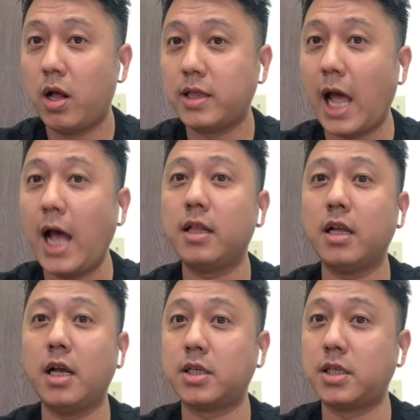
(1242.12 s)
That
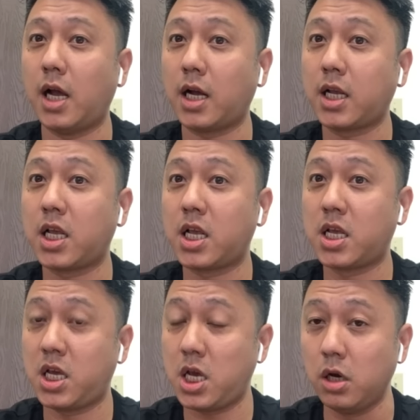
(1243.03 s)
is a
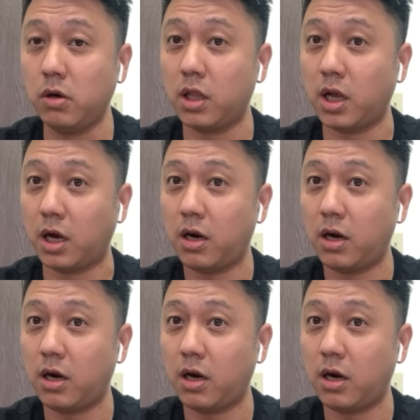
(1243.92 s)
killer.